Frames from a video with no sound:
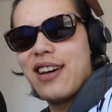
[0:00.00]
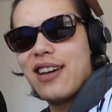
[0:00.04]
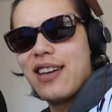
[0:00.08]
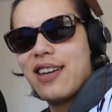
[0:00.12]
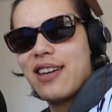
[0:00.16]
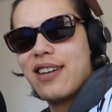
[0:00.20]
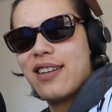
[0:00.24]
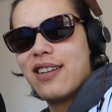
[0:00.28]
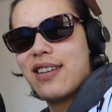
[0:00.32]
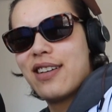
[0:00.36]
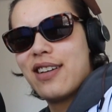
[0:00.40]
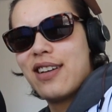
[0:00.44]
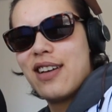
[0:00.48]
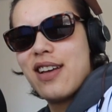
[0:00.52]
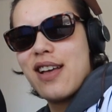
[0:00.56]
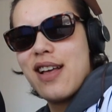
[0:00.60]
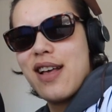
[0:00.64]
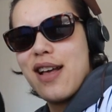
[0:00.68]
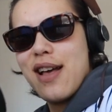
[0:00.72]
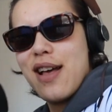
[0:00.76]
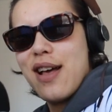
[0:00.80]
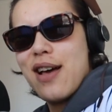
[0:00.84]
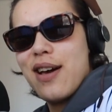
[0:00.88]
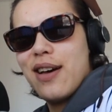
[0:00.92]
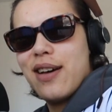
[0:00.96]
you,
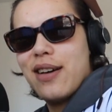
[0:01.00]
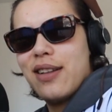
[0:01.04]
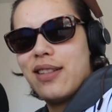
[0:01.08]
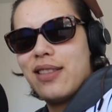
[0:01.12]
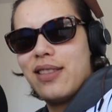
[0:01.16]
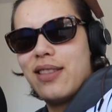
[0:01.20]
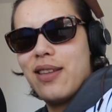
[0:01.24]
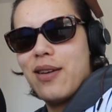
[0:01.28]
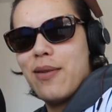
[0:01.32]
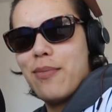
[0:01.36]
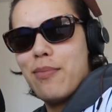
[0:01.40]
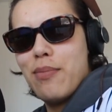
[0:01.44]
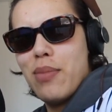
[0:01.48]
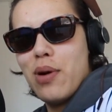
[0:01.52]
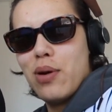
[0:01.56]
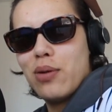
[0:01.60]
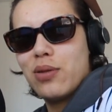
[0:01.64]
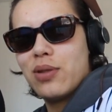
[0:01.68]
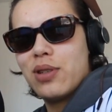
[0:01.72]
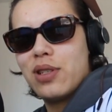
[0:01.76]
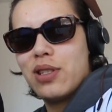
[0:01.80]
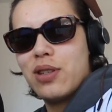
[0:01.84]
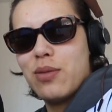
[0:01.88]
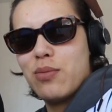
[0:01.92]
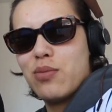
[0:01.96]
they're
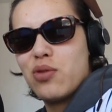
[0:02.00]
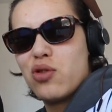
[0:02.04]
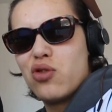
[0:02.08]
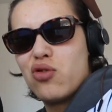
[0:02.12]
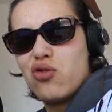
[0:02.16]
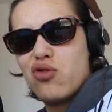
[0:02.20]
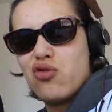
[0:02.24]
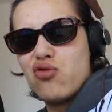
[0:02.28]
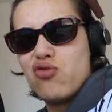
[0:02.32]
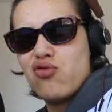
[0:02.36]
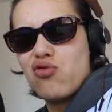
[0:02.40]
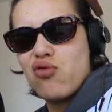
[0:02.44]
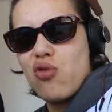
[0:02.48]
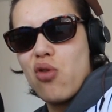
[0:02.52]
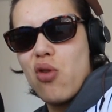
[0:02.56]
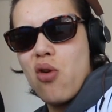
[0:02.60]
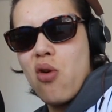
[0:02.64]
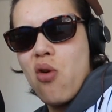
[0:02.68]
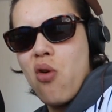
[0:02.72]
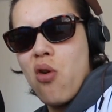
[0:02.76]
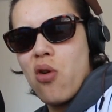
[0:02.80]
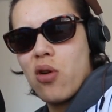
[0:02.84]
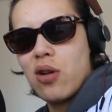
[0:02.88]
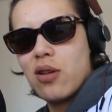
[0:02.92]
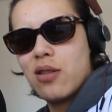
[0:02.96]
both some
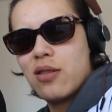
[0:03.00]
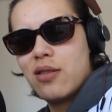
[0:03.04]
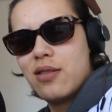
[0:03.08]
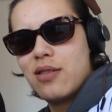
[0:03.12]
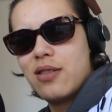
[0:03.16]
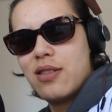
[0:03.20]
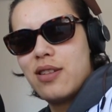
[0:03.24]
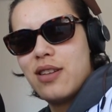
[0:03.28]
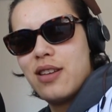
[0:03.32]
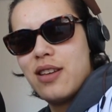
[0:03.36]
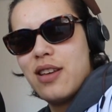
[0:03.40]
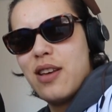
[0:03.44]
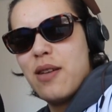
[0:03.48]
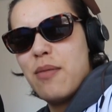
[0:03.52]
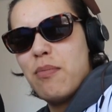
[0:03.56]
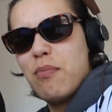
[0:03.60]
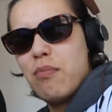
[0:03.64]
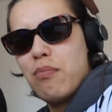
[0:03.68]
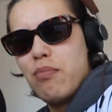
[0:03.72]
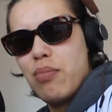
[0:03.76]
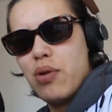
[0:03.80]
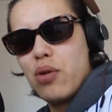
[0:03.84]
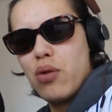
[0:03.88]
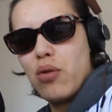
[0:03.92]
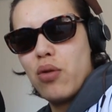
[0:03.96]
strong,
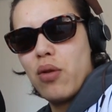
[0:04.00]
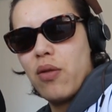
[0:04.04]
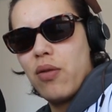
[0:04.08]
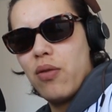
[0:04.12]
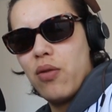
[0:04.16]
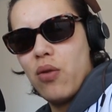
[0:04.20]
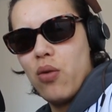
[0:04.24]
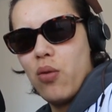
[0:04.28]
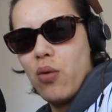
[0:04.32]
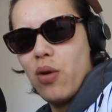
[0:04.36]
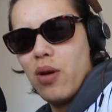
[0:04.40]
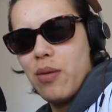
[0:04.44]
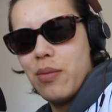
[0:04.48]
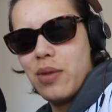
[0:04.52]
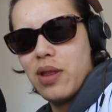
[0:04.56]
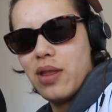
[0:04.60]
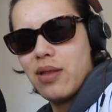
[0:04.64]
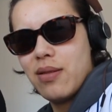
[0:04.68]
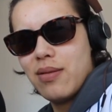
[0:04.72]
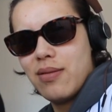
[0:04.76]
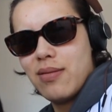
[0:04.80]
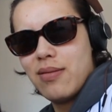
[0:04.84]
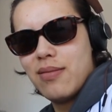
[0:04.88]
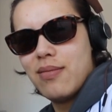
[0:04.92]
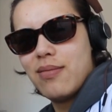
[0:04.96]
beautiful women.
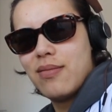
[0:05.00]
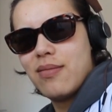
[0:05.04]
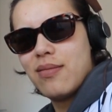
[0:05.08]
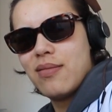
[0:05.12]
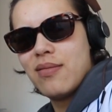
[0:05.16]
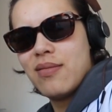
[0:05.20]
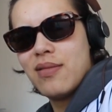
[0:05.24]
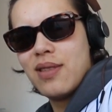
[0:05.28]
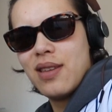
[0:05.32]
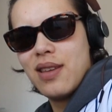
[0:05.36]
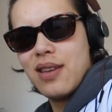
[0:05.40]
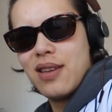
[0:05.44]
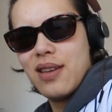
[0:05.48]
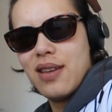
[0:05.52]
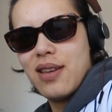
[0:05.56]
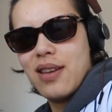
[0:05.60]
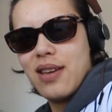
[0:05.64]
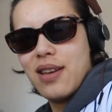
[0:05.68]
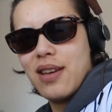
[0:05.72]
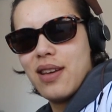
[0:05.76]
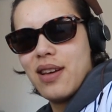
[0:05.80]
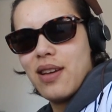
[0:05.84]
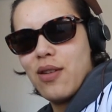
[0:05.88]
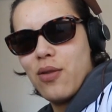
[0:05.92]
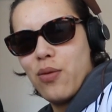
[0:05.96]

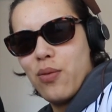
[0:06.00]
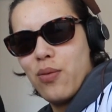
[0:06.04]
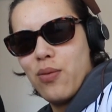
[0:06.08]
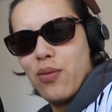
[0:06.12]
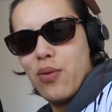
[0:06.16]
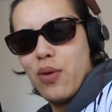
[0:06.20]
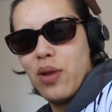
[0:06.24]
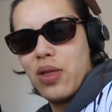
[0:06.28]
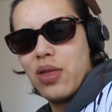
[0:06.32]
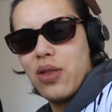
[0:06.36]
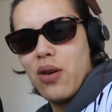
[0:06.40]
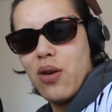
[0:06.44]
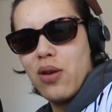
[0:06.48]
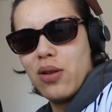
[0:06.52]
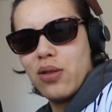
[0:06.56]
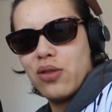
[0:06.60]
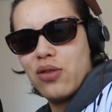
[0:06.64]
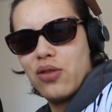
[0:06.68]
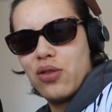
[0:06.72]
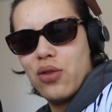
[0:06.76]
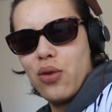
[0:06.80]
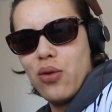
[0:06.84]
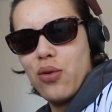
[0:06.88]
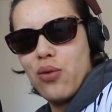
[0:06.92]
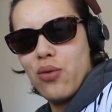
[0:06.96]
With all
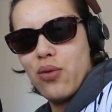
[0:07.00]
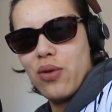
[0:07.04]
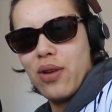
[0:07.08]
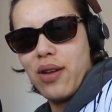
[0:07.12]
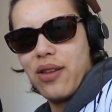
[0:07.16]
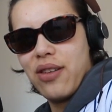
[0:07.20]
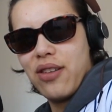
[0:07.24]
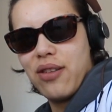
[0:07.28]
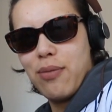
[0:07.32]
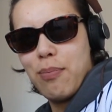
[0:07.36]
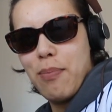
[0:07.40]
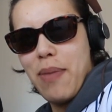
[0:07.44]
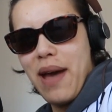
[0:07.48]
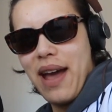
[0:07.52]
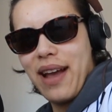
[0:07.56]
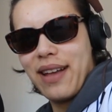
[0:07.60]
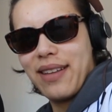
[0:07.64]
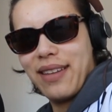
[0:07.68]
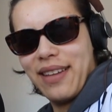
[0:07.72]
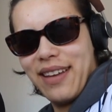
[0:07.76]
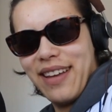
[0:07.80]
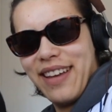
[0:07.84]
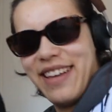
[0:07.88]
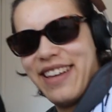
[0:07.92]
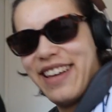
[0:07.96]
due
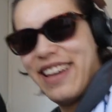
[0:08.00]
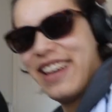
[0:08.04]
respect.